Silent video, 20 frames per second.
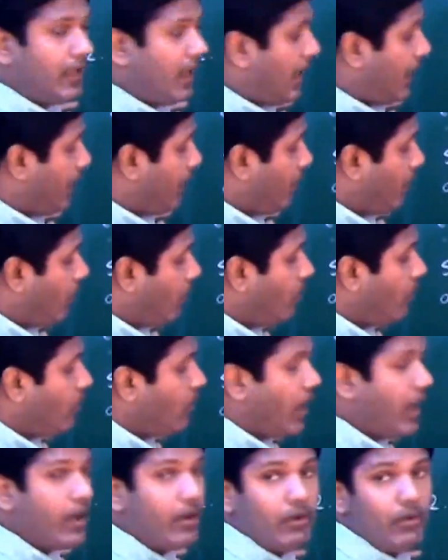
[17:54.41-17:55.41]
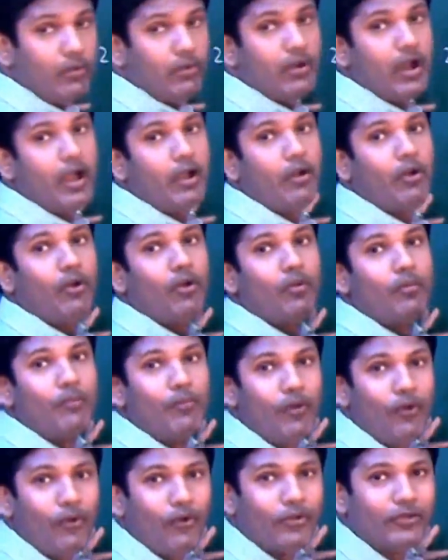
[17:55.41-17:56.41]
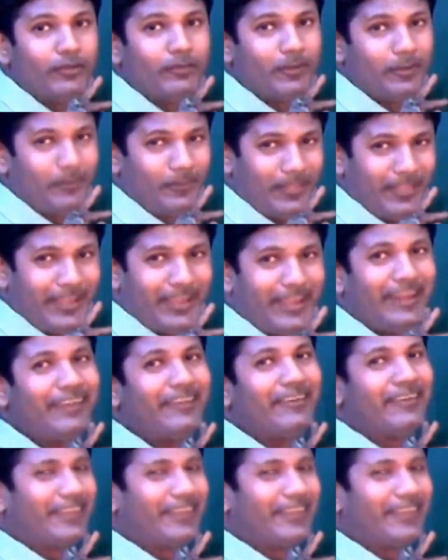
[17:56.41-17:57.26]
I owe more. Remember that?